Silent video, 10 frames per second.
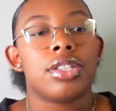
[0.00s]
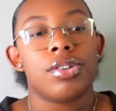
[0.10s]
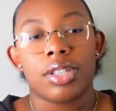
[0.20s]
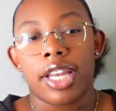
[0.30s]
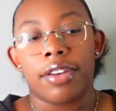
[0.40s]
So
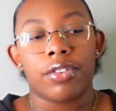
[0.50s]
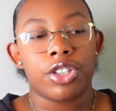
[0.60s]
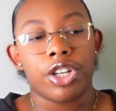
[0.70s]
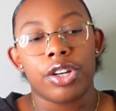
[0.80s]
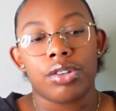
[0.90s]
it's like if you're
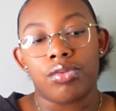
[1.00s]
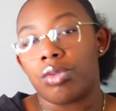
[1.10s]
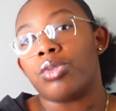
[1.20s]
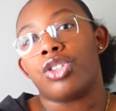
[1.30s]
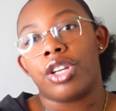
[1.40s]
sharing a
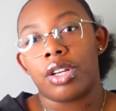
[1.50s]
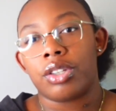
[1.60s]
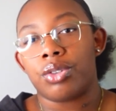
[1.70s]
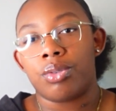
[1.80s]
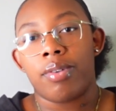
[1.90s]
room,
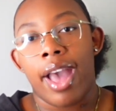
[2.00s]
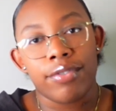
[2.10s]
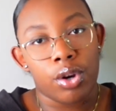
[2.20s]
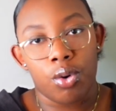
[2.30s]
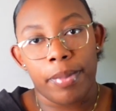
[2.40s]
you have
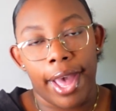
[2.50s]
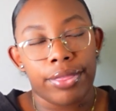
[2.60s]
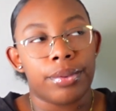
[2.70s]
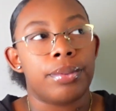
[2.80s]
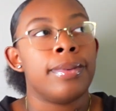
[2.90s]
your own
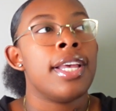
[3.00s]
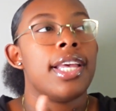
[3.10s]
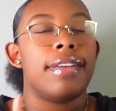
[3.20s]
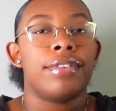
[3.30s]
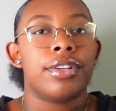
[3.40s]
bathroom.
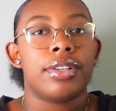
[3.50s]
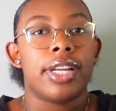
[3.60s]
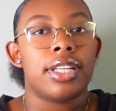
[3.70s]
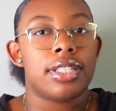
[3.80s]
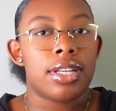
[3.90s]
If you're
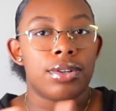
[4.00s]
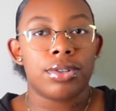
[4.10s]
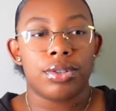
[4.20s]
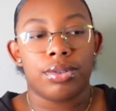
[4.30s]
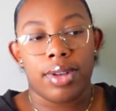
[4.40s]
in a single,
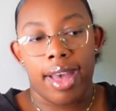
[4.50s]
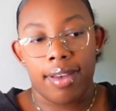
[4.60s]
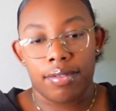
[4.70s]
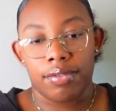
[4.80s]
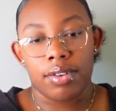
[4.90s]
you
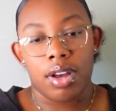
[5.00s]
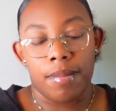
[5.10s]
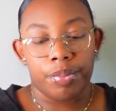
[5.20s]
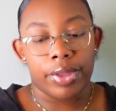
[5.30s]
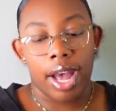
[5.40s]
have
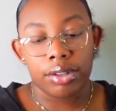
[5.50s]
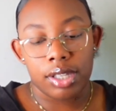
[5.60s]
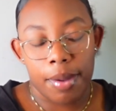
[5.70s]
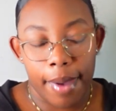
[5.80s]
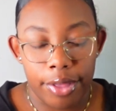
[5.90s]
the
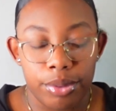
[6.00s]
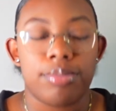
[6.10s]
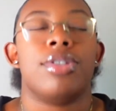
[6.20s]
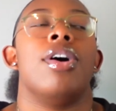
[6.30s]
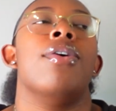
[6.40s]
outside bathroom.
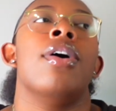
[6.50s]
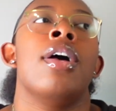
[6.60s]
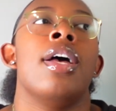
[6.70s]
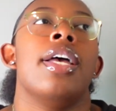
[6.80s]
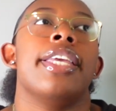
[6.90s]
So
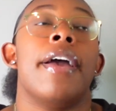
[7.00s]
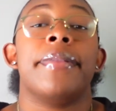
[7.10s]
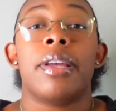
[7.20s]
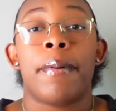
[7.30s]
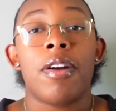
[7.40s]
yeah,
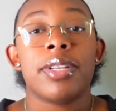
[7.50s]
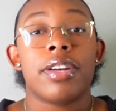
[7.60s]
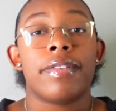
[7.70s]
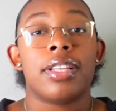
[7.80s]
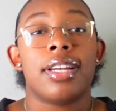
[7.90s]
but the apartments
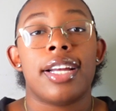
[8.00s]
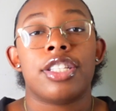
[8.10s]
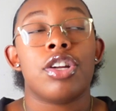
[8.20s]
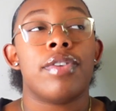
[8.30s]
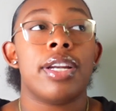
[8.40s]
are really nice.
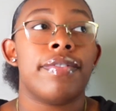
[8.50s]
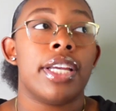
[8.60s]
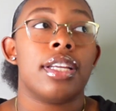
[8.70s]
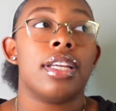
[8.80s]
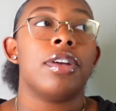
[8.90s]
They're
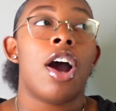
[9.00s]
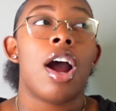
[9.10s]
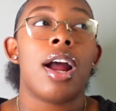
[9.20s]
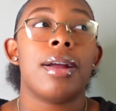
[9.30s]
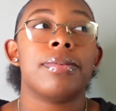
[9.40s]
renovated. The
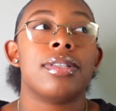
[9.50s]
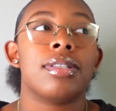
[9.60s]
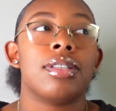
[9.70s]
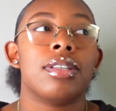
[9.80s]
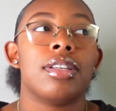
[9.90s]

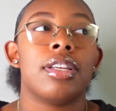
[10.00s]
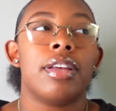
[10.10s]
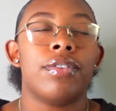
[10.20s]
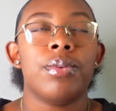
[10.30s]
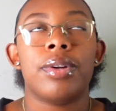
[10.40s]
Harbs,
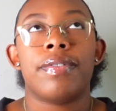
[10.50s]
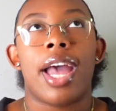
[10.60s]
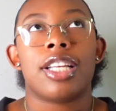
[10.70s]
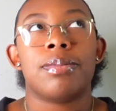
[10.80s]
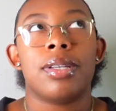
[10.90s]
if you would have
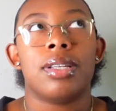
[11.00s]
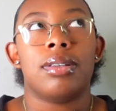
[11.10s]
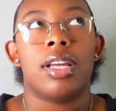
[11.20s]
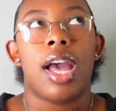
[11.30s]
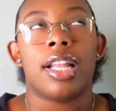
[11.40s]
asked me
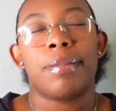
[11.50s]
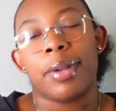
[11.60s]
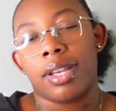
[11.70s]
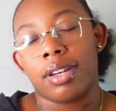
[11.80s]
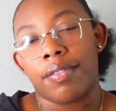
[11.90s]
at the
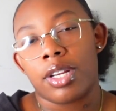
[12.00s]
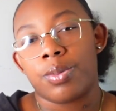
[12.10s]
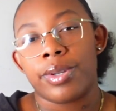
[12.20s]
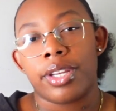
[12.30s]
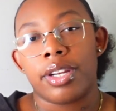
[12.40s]
beginning of
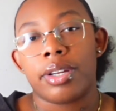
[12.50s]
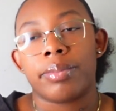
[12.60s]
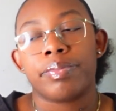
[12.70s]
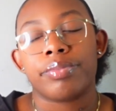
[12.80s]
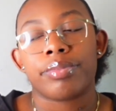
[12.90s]
freshman year
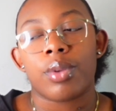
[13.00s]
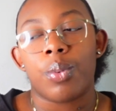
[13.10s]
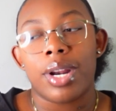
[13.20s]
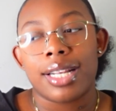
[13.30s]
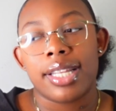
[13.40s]

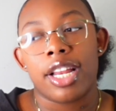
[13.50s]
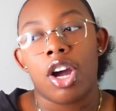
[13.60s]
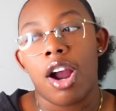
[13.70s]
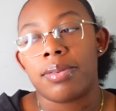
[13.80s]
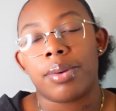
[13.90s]
what I say in the
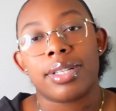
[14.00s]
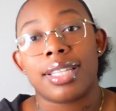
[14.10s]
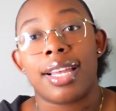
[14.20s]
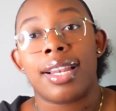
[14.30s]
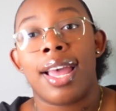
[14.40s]
Harbs, I would have
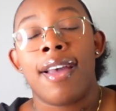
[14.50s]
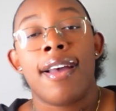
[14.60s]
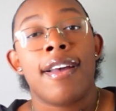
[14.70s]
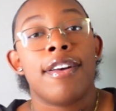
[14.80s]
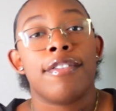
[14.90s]
said
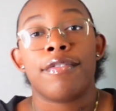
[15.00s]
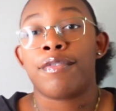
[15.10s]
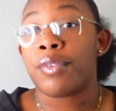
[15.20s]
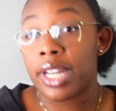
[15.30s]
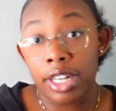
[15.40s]

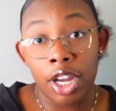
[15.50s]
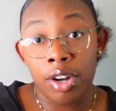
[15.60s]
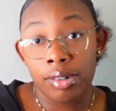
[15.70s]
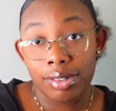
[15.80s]
freak no.